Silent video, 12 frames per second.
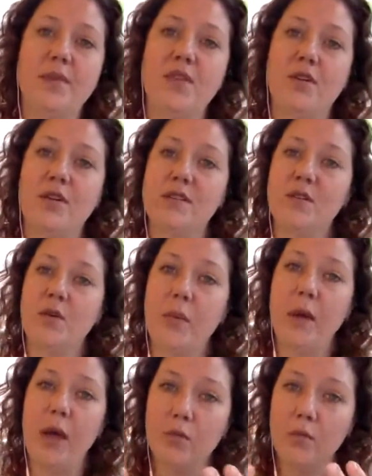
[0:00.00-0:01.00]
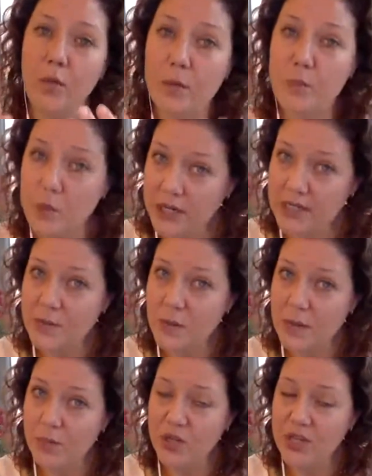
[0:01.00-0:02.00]
but they're also about what brings
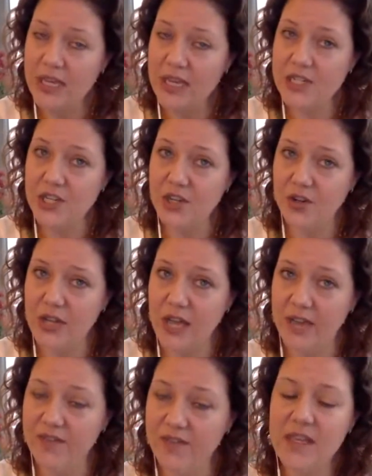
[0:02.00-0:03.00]
people into your life.